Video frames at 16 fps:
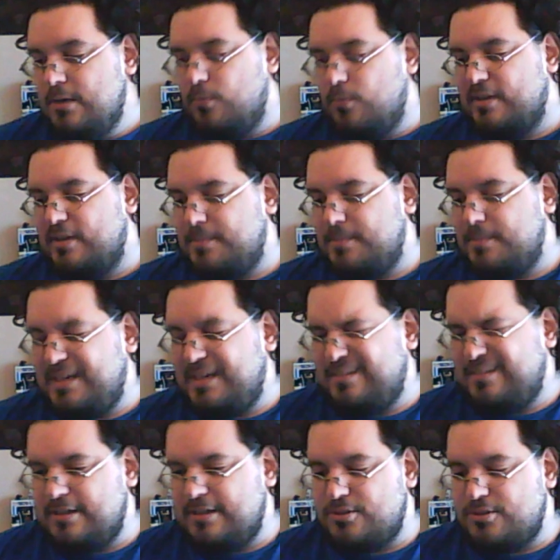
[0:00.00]
One of the
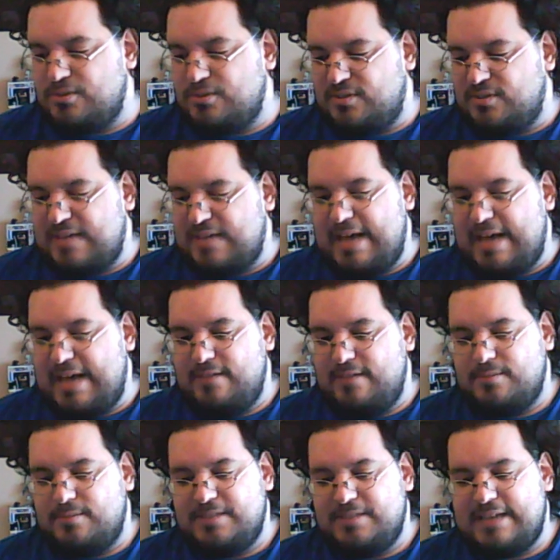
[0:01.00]
biggest issues is that
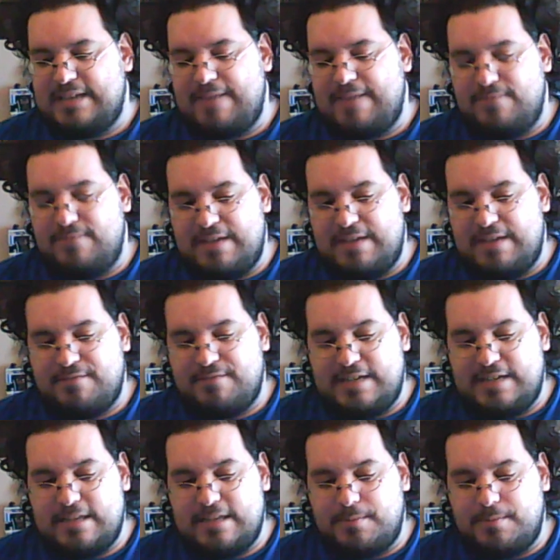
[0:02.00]
something that I've never
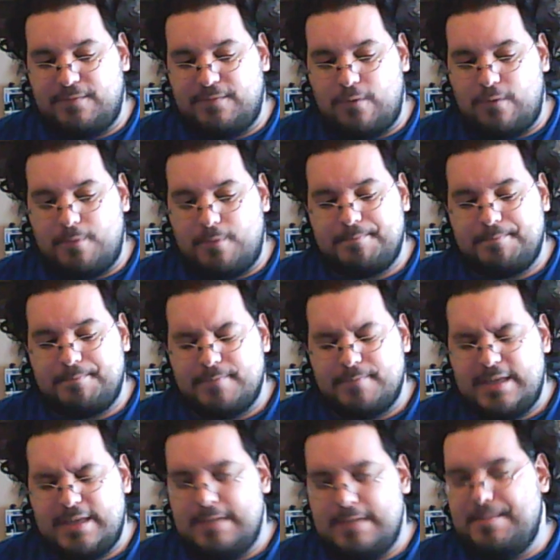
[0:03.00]
needed before,
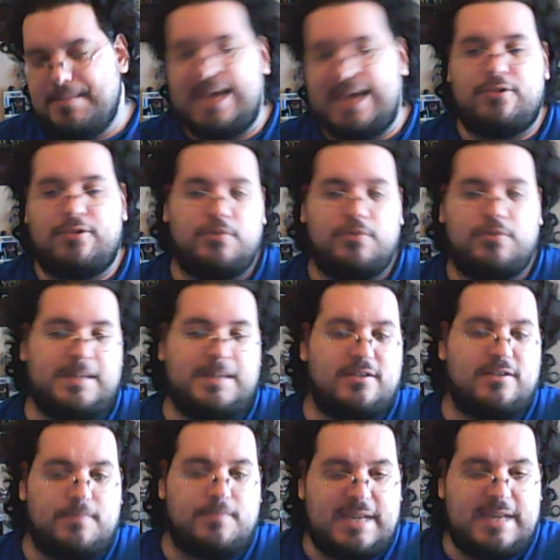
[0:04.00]
but I don't know if it's
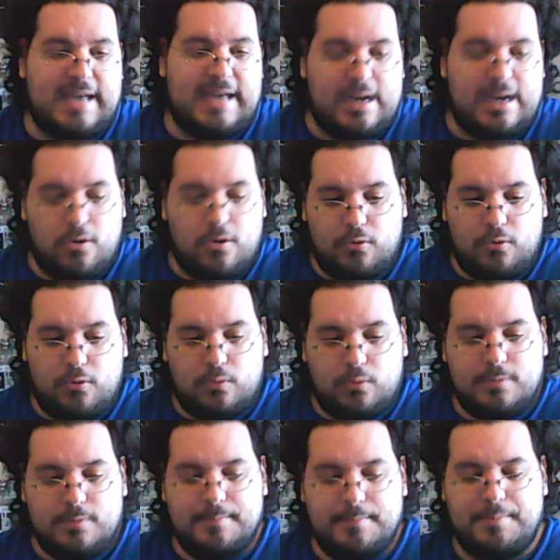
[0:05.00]
because of me getting
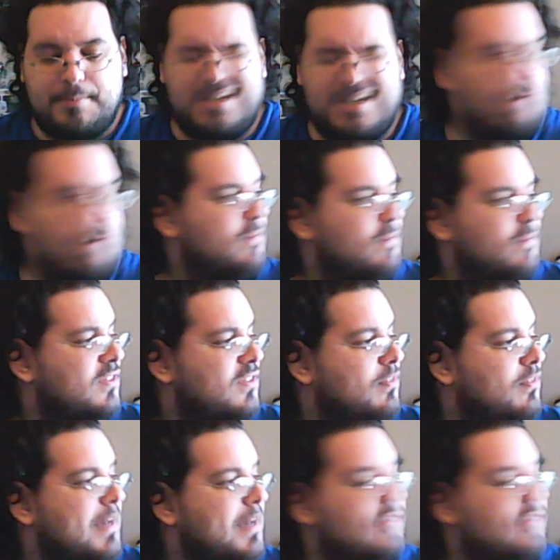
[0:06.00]
old, but with
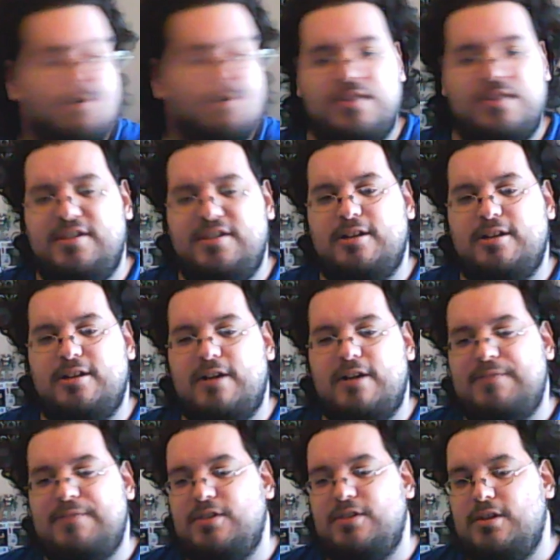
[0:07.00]
this mouse in particular,
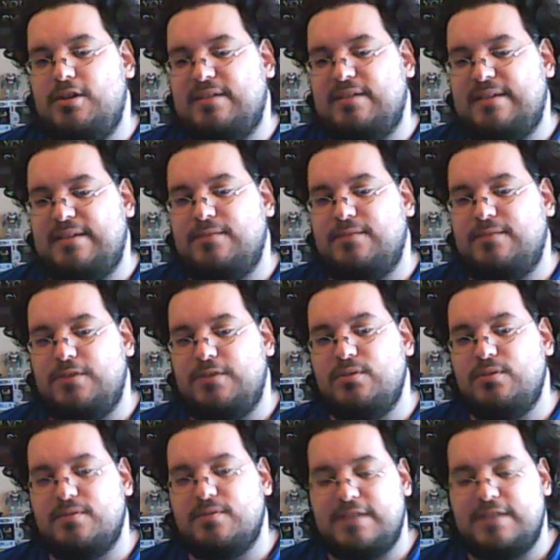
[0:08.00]
after the excessive
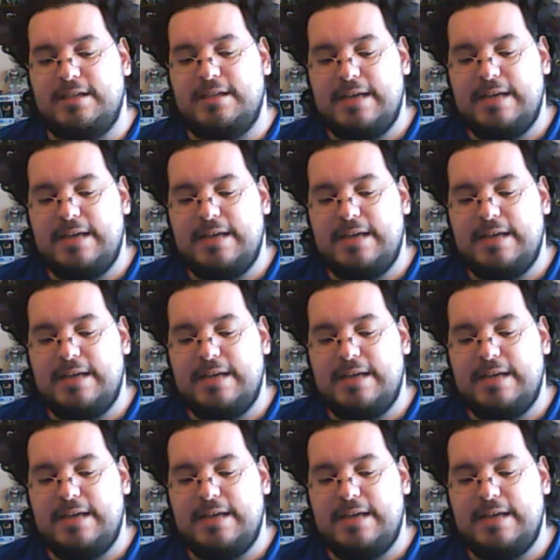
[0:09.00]
use of it,